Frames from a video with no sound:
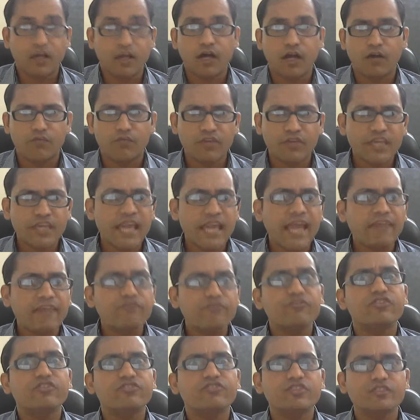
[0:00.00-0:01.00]
We
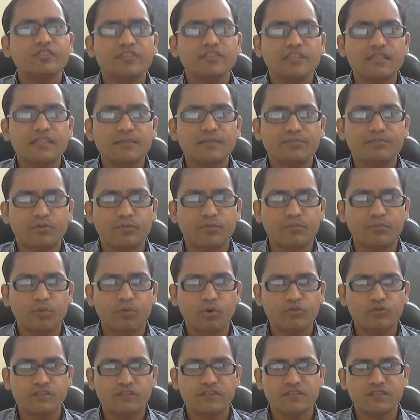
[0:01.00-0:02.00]
envision the
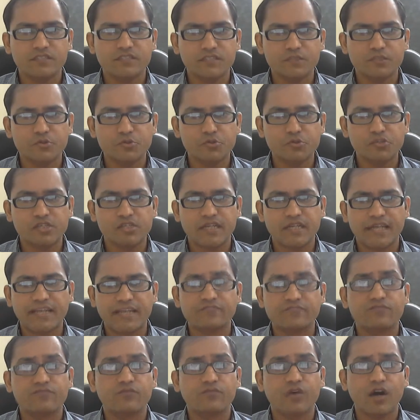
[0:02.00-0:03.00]
proposed institution
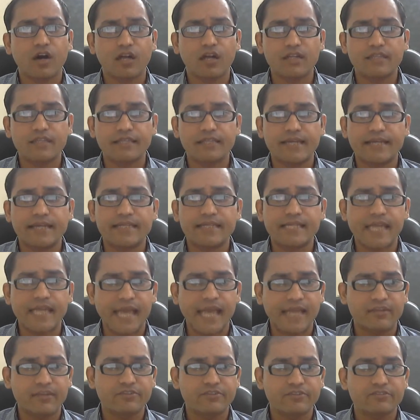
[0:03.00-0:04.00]
as one that
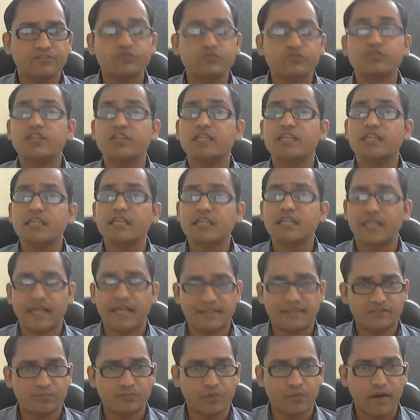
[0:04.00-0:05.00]
caters to the
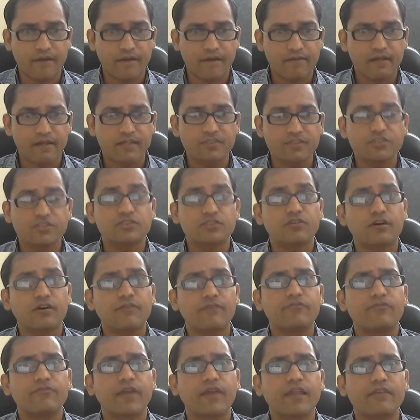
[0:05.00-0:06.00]
aspiration
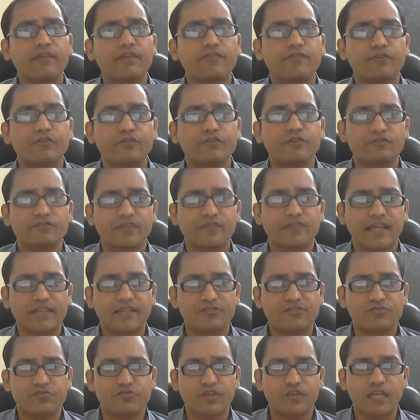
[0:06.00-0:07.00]
of 21st
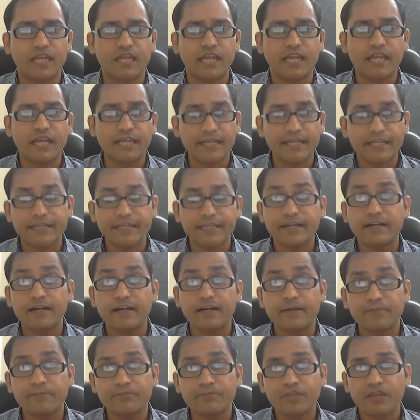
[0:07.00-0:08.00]
century
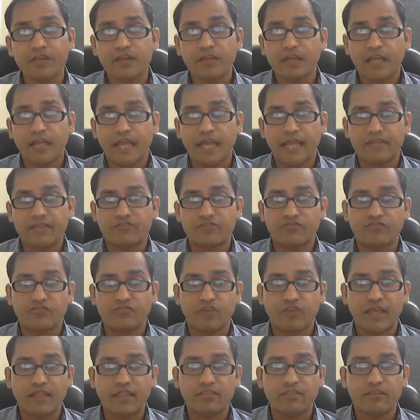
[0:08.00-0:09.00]
India and
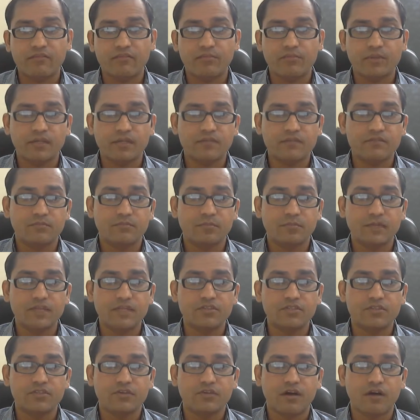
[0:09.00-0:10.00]
strengthen
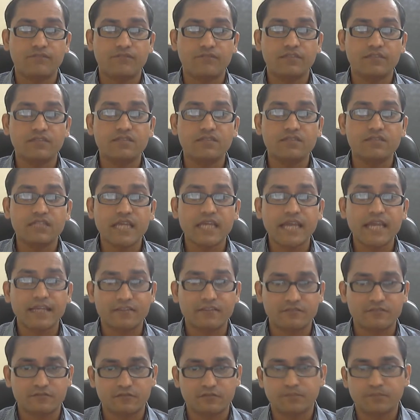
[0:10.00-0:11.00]
participation of the
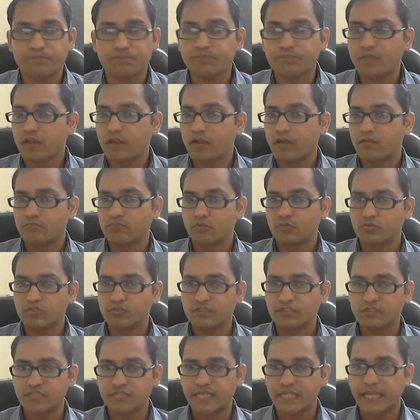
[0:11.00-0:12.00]
states,
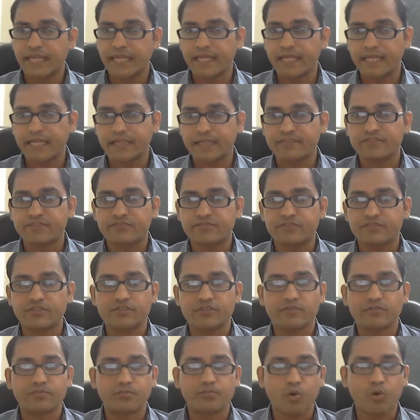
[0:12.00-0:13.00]
Modi said in his
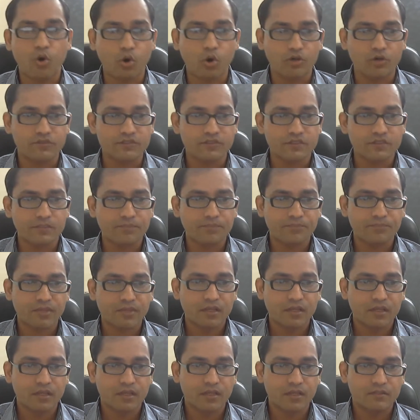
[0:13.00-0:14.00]
Twitter post.
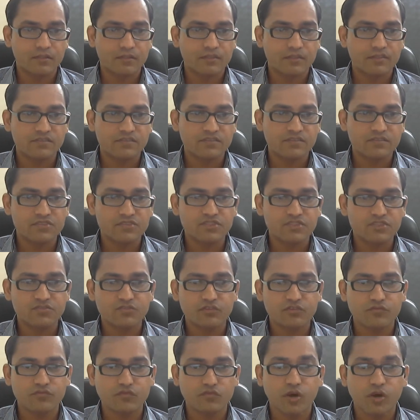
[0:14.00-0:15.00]
The decision
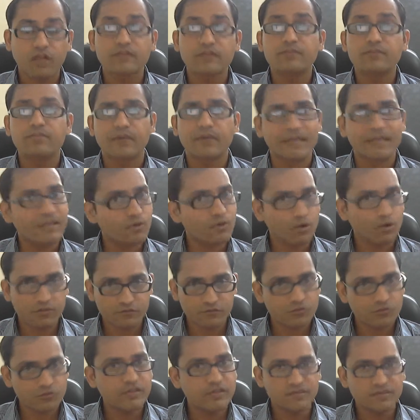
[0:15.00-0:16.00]
to involve the, he
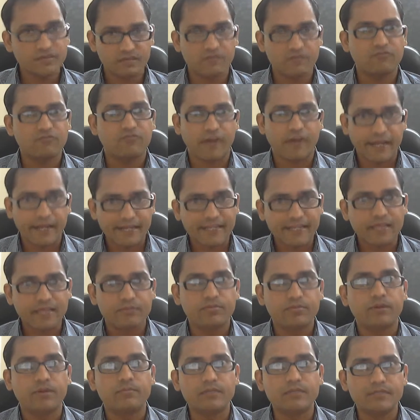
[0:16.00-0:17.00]
also is
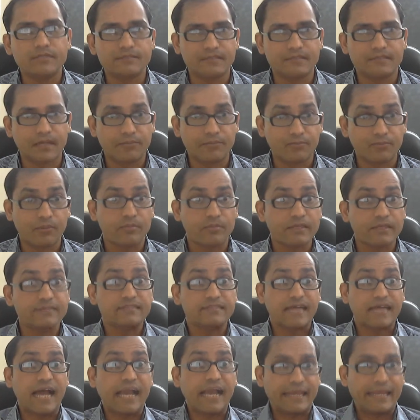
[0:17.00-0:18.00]
inviting
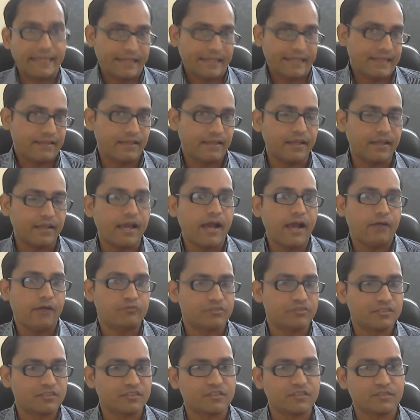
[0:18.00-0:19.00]
public's idea that
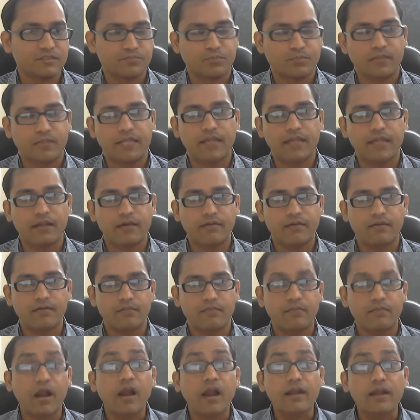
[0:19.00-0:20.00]
how this particular
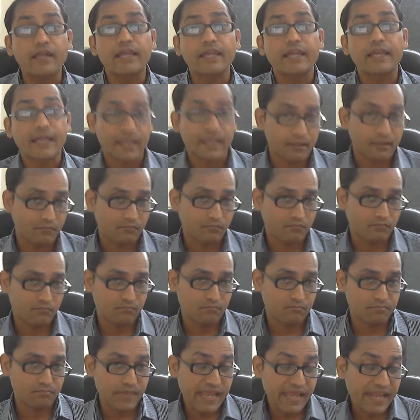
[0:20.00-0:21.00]
market
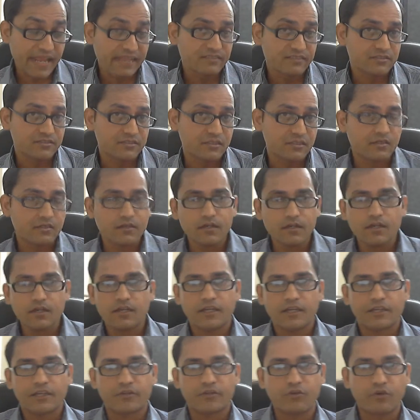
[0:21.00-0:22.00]
based,
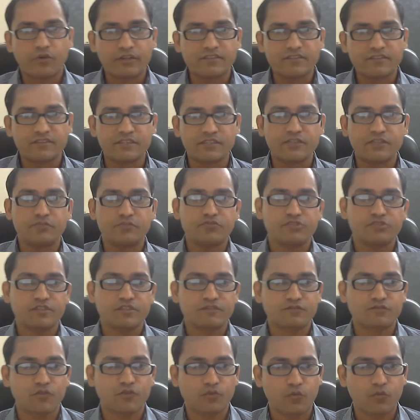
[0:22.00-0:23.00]
you know, institution
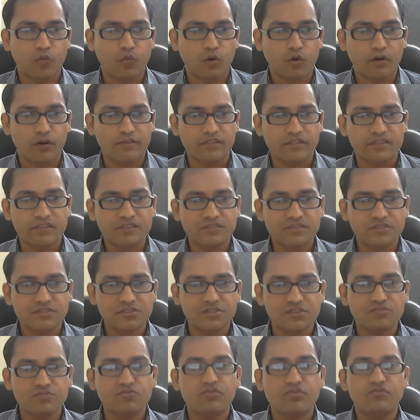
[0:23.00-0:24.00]
is going to work. The
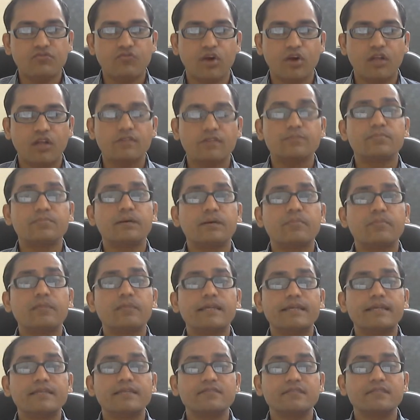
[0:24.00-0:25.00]
decision to involve the
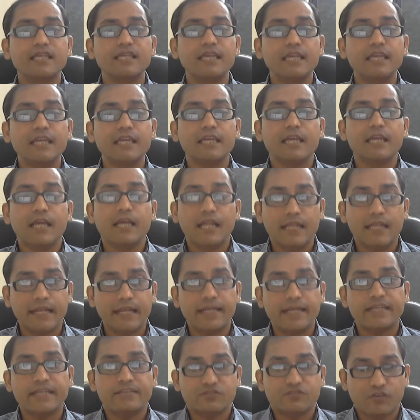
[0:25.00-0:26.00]
public is the
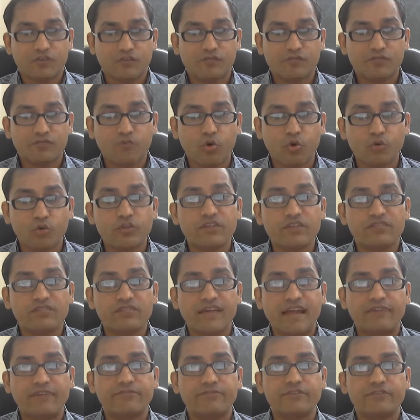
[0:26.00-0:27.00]
latest of Modi's
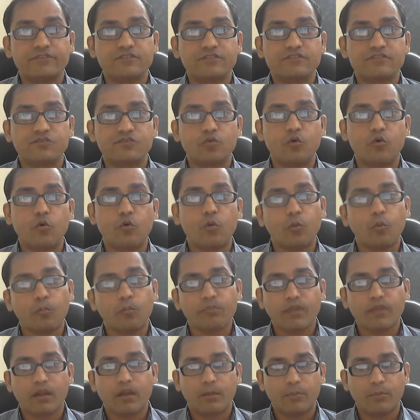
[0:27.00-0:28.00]
efforts to
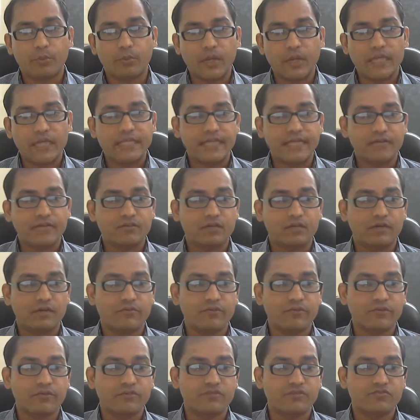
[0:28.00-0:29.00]
break down
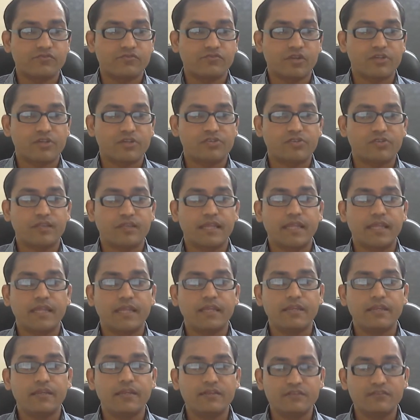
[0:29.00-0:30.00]
governance structure that
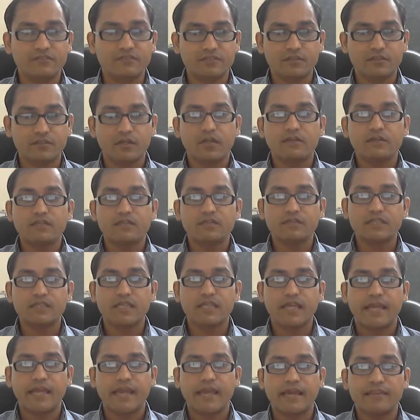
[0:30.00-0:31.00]
Indians
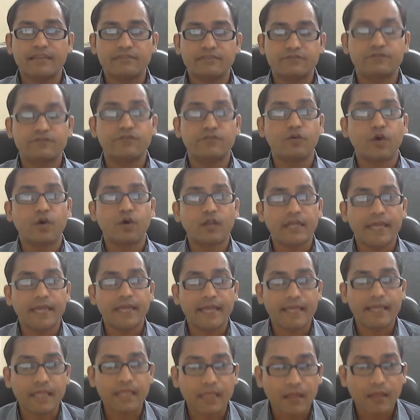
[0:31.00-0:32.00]
see as
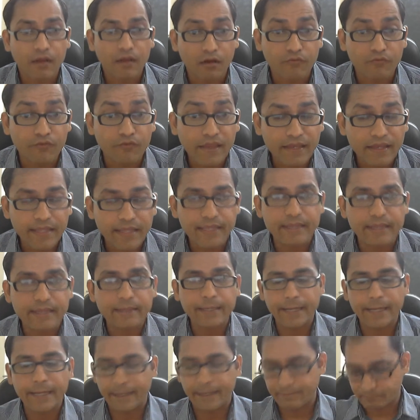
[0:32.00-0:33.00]
failing
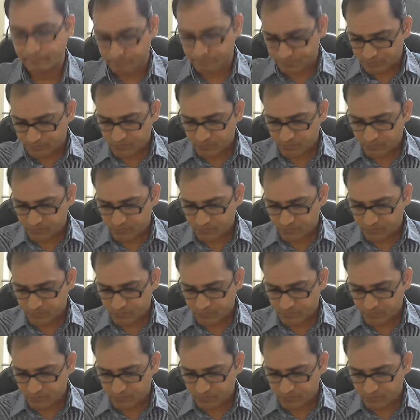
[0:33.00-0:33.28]
them.